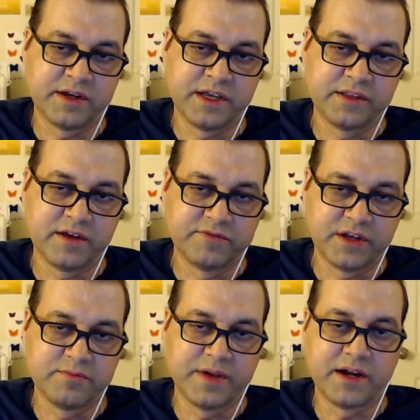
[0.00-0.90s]
I've
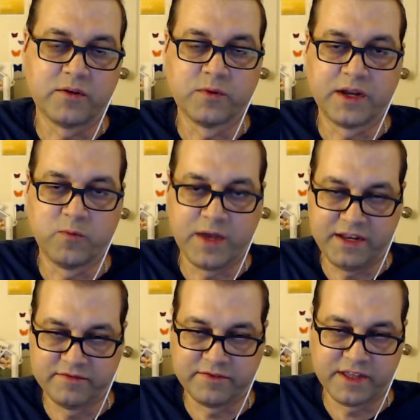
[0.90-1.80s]
done better when I
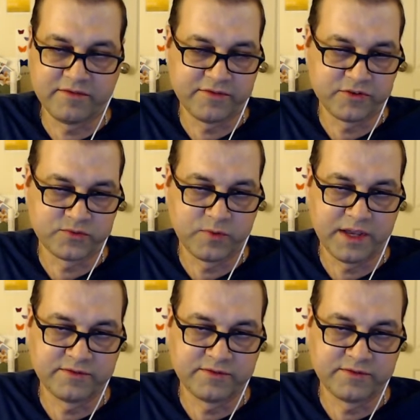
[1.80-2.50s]
wait for that first wave.